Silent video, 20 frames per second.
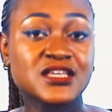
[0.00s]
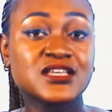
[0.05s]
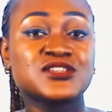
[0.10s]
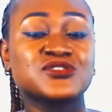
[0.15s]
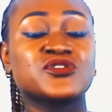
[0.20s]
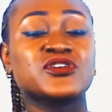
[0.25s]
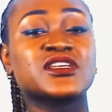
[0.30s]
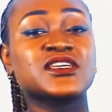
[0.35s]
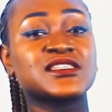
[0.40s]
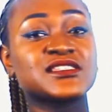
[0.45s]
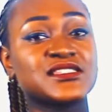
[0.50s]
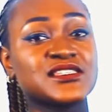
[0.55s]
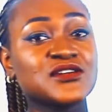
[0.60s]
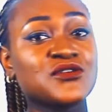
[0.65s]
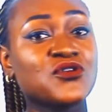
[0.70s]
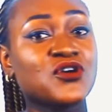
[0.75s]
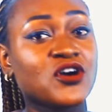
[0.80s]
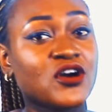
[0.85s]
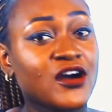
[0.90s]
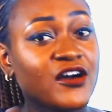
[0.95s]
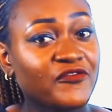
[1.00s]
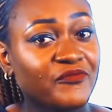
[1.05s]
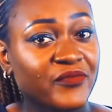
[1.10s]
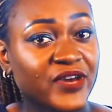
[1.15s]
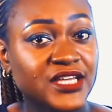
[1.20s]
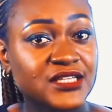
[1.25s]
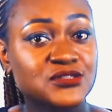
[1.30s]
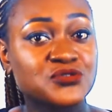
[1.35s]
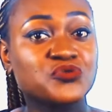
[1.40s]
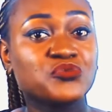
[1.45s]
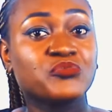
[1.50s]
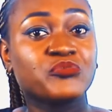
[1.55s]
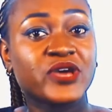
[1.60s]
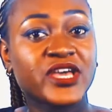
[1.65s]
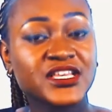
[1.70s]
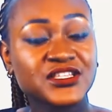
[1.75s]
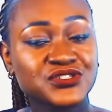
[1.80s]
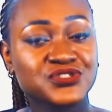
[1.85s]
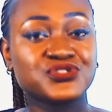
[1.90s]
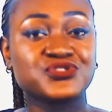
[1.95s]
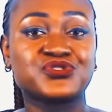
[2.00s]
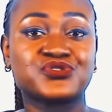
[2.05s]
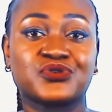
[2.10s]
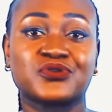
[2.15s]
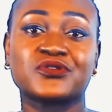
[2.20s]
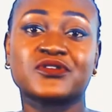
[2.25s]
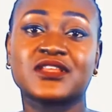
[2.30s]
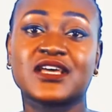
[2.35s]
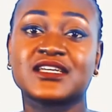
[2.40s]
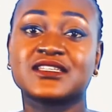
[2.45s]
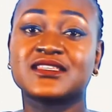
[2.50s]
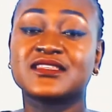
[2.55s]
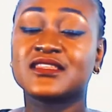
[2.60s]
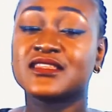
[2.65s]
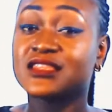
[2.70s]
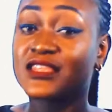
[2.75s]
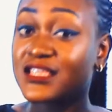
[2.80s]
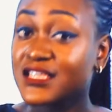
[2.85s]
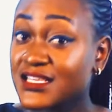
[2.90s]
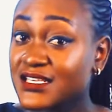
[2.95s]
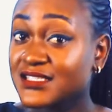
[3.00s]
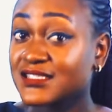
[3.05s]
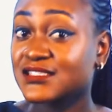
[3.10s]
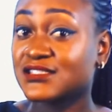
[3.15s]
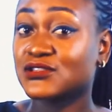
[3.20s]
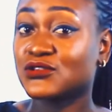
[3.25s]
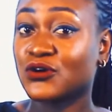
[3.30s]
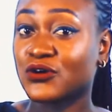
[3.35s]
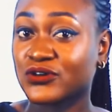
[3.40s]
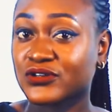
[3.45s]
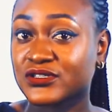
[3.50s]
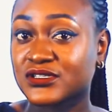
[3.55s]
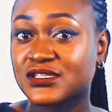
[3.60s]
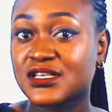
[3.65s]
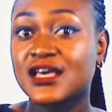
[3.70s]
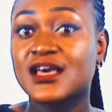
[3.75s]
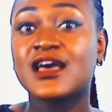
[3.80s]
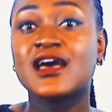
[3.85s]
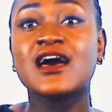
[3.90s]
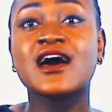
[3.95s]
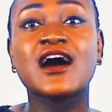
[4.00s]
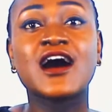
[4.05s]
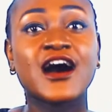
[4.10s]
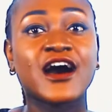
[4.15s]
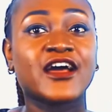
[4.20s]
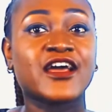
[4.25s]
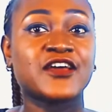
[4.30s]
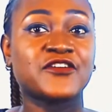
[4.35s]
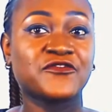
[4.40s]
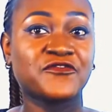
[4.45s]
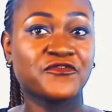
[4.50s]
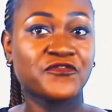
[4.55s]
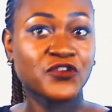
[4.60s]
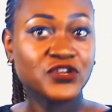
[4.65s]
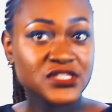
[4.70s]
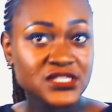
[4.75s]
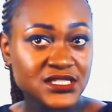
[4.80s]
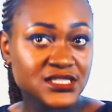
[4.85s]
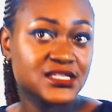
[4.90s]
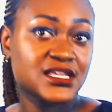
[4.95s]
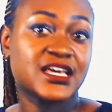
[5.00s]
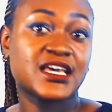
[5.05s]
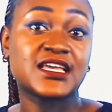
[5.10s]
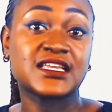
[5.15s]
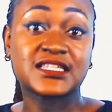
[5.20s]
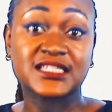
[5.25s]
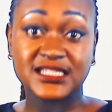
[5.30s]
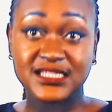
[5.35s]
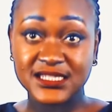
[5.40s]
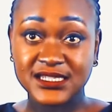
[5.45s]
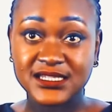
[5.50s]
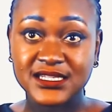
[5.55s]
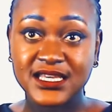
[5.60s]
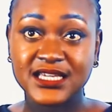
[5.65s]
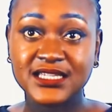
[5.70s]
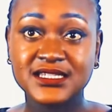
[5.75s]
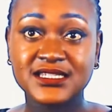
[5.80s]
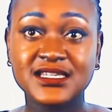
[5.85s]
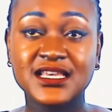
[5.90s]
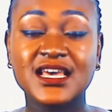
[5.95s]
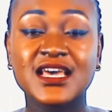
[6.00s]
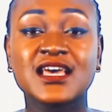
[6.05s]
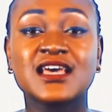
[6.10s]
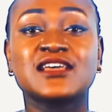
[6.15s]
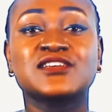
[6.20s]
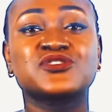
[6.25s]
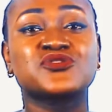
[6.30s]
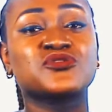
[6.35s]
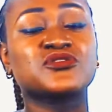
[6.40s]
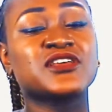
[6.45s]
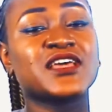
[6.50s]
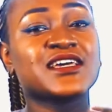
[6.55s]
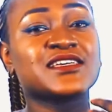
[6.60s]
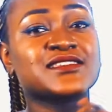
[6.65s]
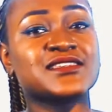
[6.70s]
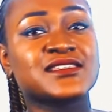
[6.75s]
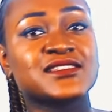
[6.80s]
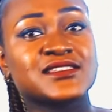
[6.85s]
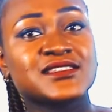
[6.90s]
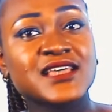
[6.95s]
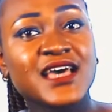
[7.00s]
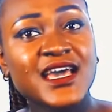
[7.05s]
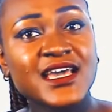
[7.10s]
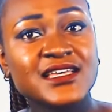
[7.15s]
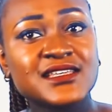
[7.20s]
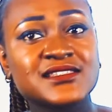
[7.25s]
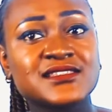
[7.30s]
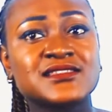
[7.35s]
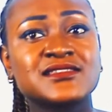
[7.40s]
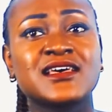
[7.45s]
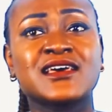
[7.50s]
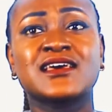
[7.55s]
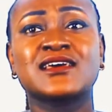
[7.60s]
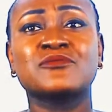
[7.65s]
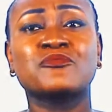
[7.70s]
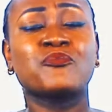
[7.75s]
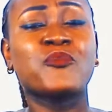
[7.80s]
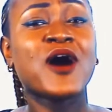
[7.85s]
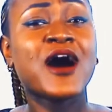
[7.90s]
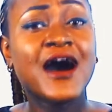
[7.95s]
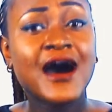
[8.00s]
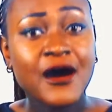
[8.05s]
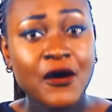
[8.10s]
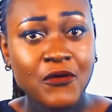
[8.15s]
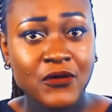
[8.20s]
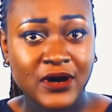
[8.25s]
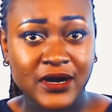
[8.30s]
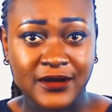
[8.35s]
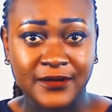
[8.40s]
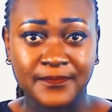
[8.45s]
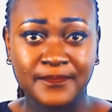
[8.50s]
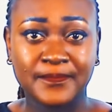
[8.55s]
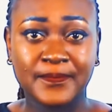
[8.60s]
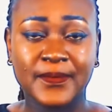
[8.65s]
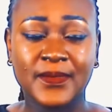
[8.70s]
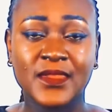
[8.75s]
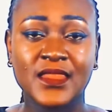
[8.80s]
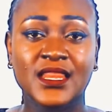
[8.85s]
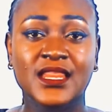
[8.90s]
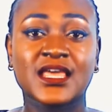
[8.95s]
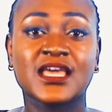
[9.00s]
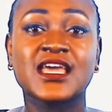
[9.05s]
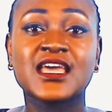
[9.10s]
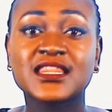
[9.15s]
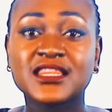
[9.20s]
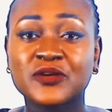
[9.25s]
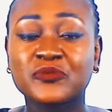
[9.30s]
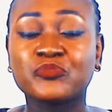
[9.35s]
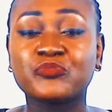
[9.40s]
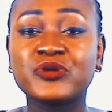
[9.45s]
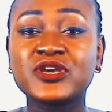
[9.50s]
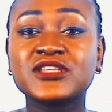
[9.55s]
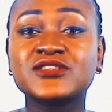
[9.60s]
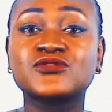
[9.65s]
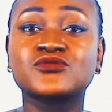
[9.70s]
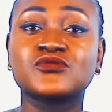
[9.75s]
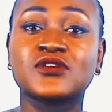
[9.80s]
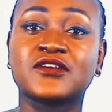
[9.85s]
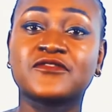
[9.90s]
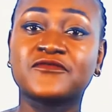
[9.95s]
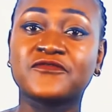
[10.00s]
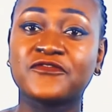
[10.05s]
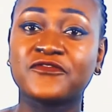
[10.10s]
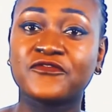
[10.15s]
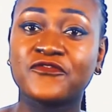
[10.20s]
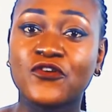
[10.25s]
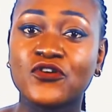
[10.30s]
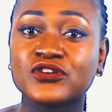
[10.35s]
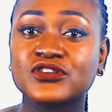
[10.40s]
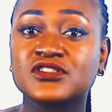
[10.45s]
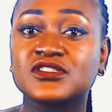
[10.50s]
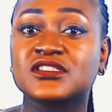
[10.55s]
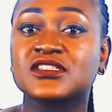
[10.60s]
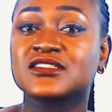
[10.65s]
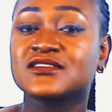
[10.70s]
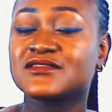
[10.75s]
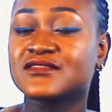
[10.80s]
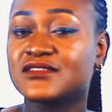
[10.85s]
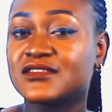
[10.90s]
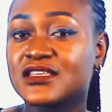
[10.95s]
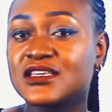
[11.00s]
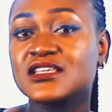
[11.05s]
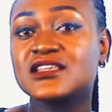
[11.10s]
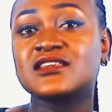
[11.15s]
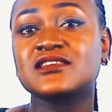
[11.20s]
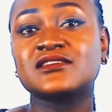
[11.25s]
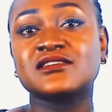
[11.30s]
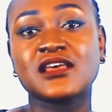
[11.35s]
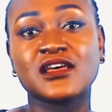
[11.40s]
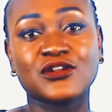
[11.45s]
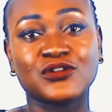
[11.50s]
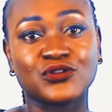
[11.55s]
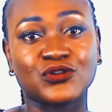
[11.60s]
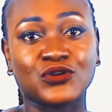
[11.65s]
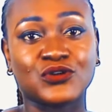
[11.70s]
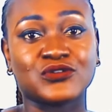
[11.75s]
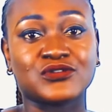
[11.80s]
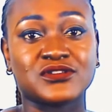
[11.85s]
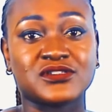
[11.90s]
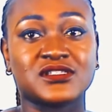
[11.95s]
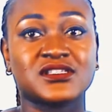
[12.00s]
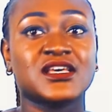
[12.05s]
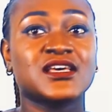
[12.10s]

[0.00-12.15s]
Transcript: So it is still government who makes sure that these laws are enforced in the state. So they exercise power in a bid to enforce these laws.